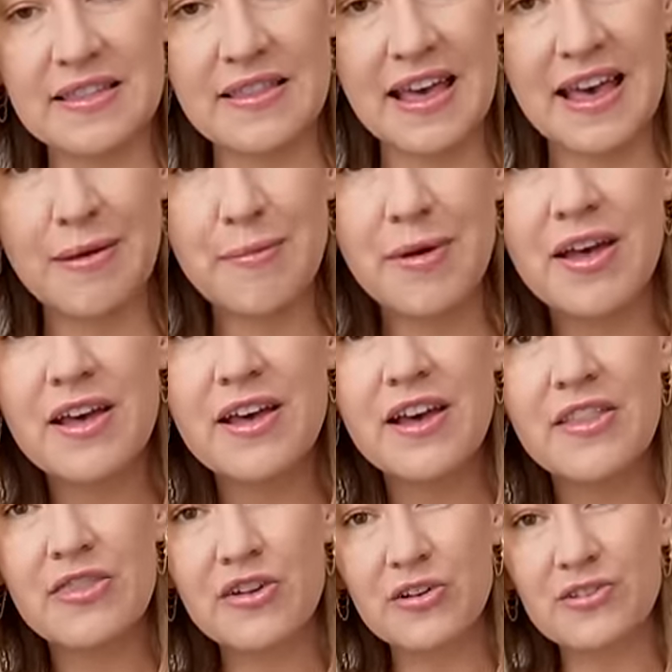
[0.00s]
in them.
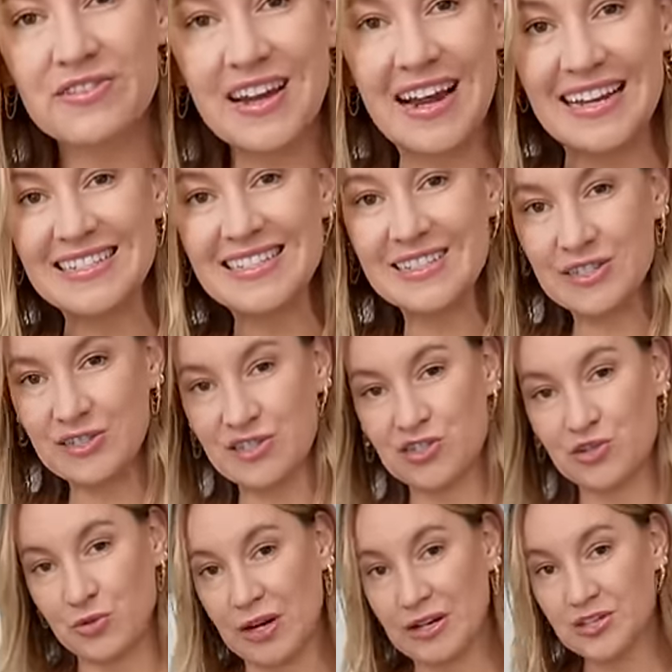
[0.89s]
They're nice and
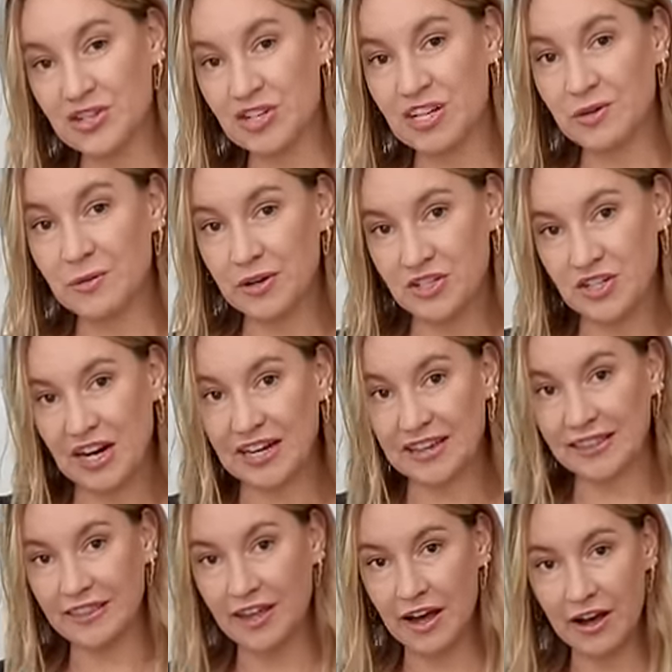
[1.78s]
stretchy, which I
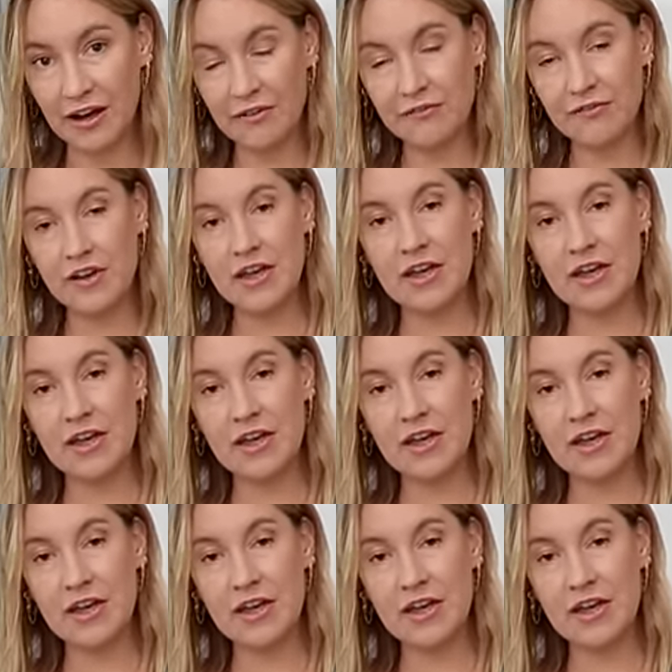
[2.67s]
love.